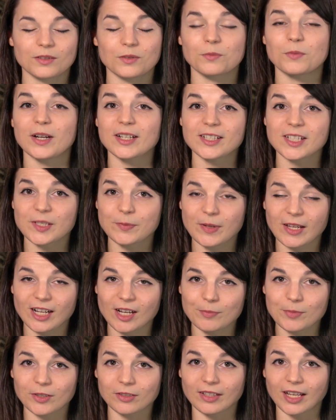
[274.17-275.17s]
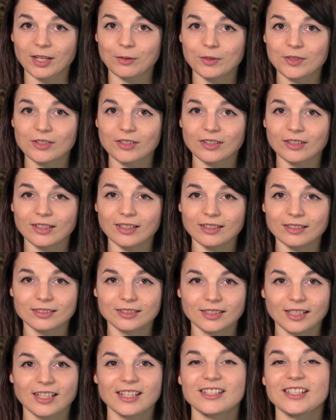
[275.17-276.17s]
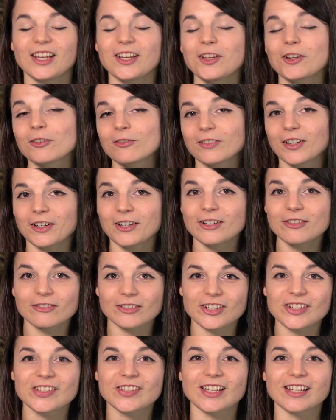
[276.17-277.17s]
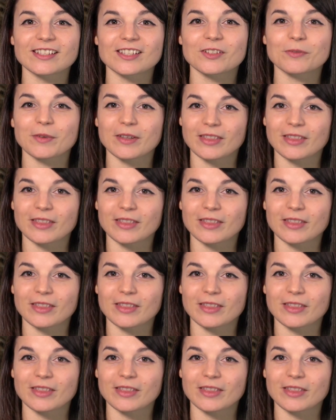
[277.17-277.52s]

Want to speed up your language learning? Take your very first lesson